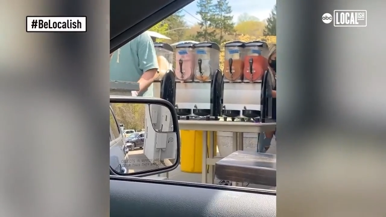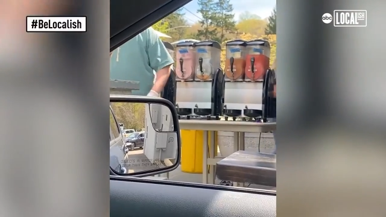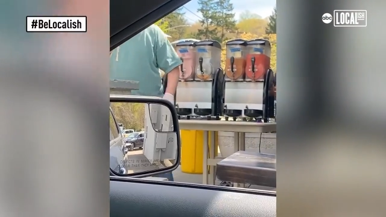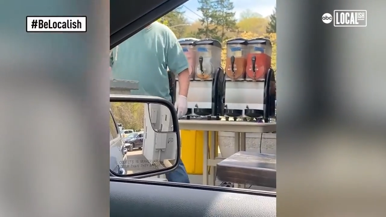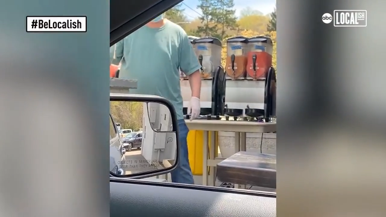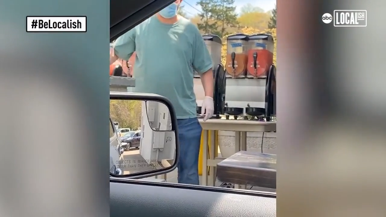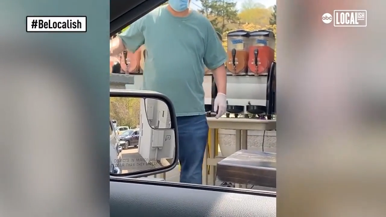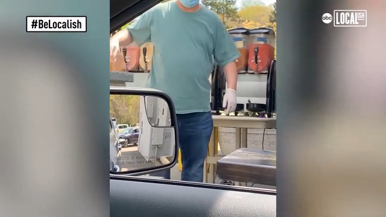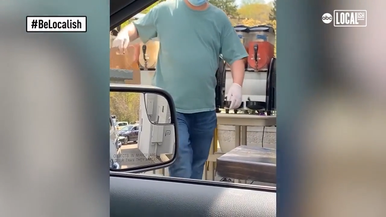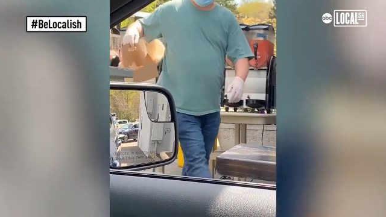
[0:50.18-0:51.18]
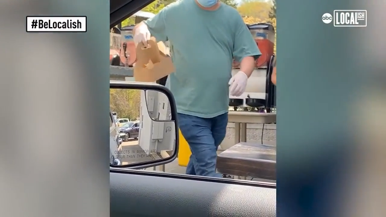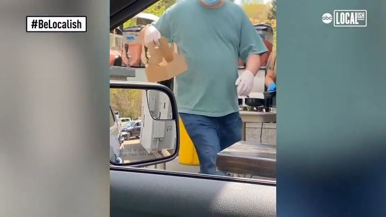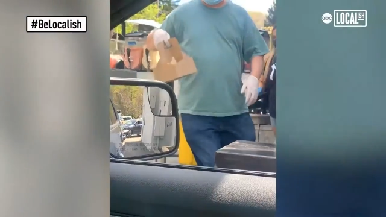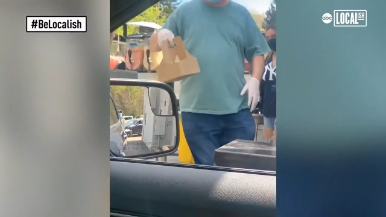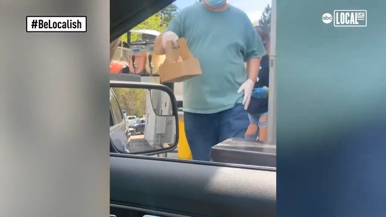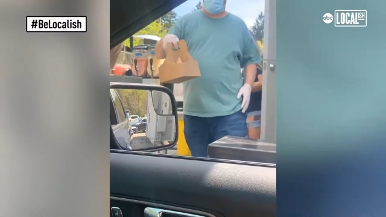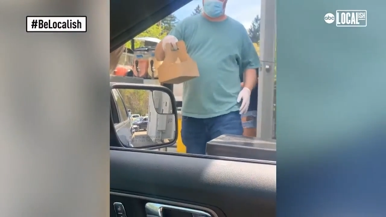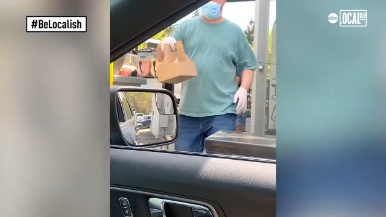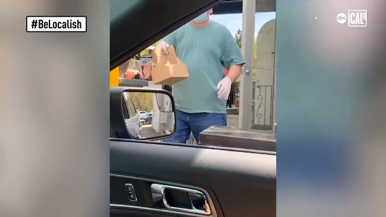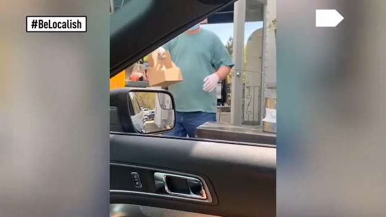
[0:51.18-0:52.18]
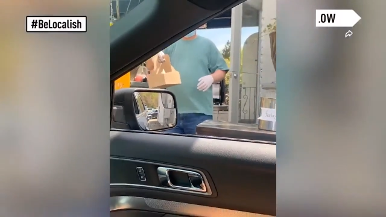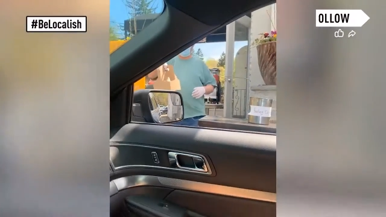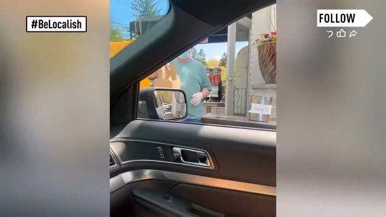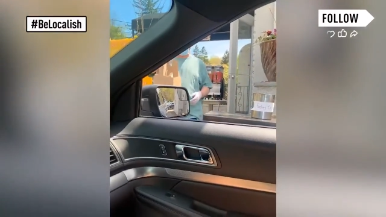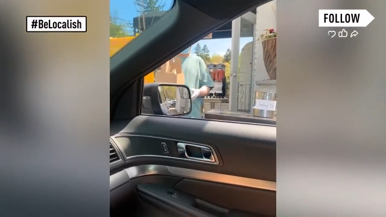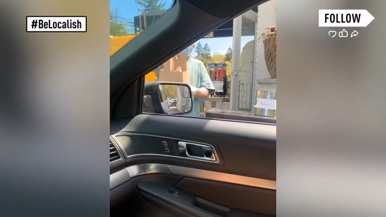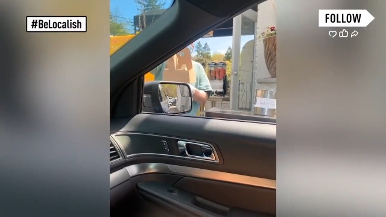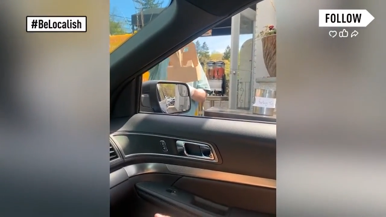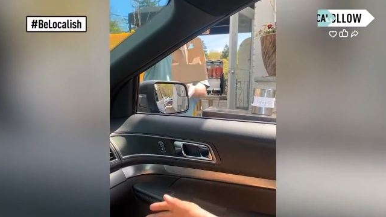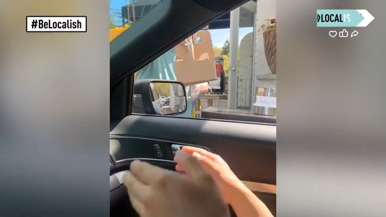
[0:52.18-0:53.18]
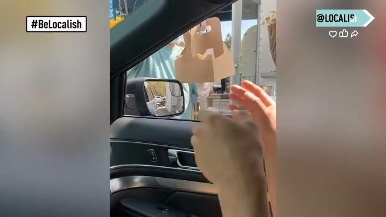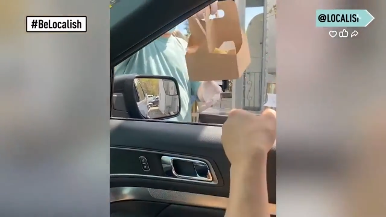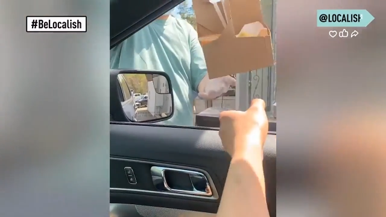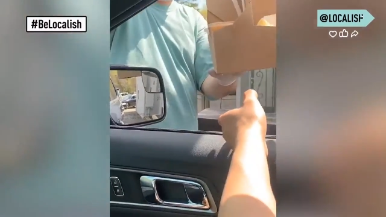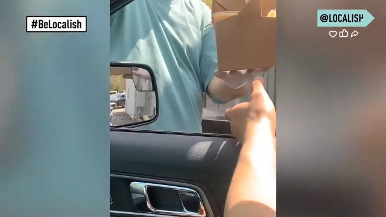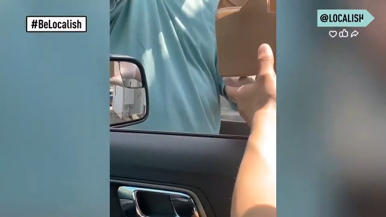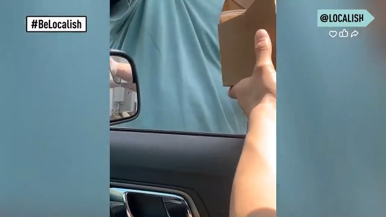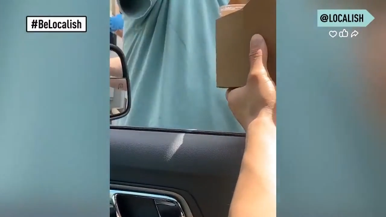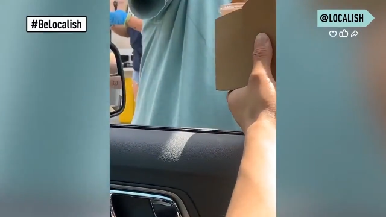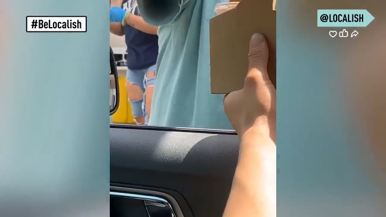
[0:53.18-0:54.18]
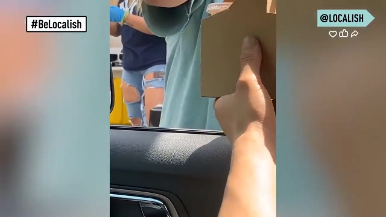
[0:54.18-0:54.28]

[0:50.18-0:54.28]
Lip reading: Nobody's mouth can be seen.